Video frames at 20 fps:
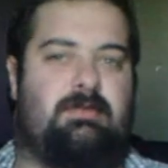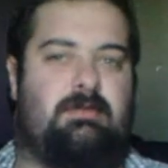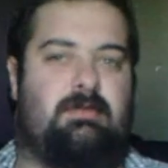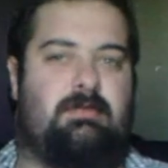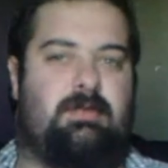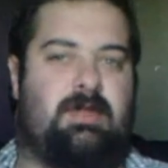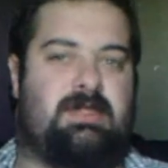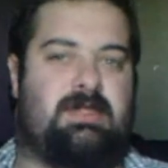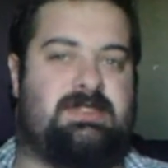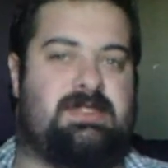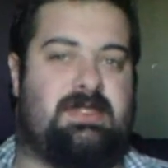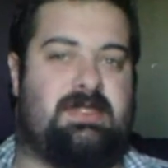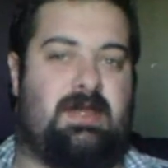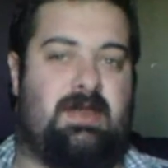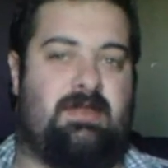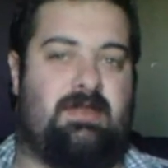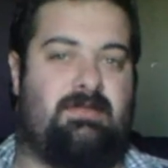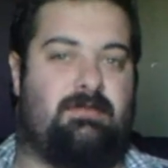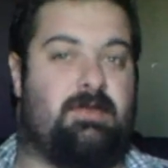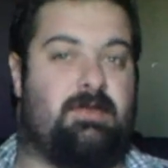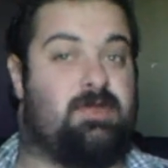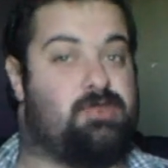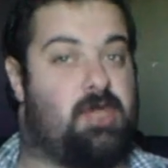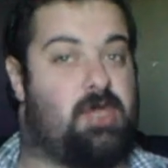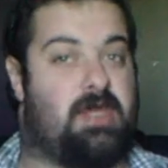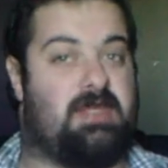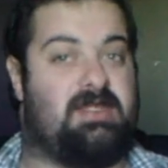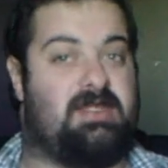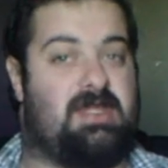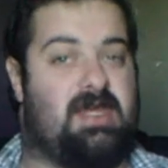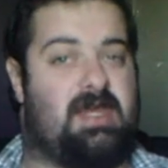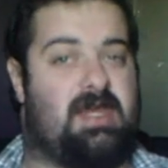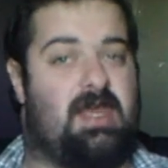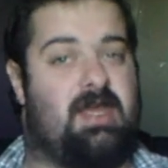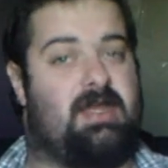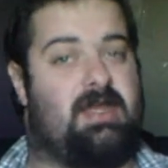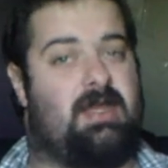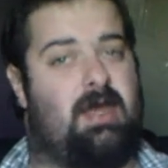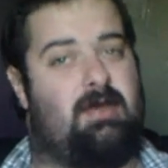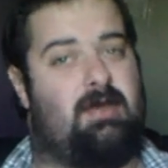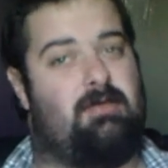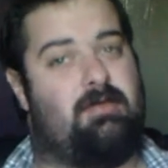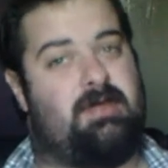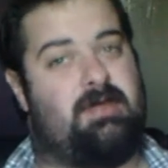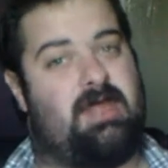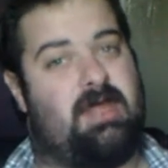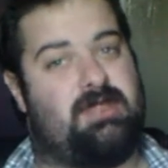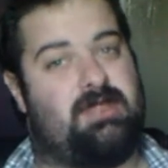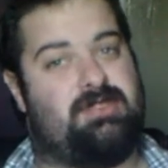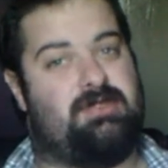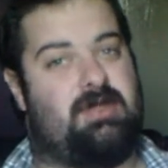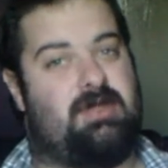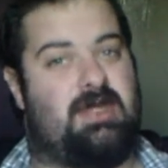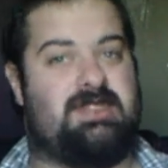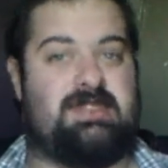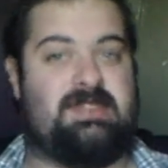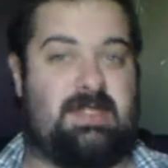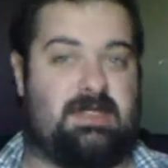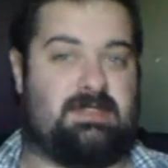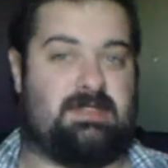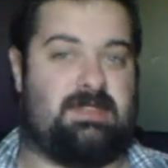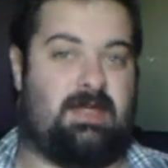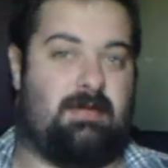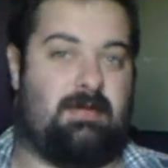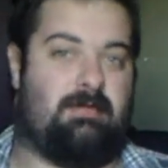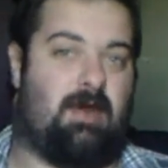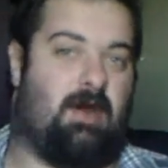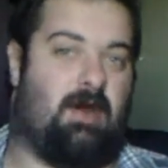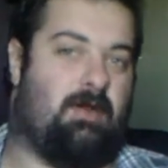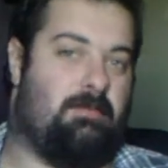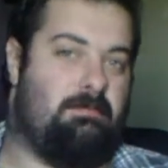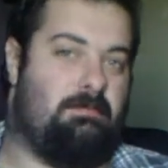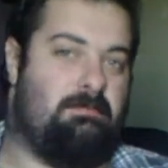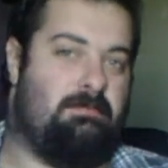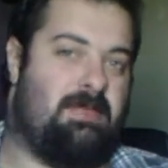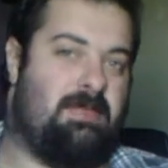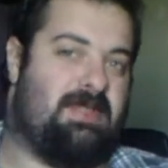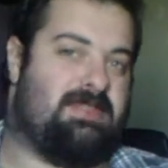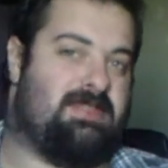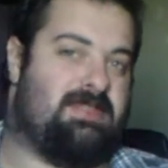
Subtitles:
1993 Dragon Dagger, and I will catch you guys next time on Mint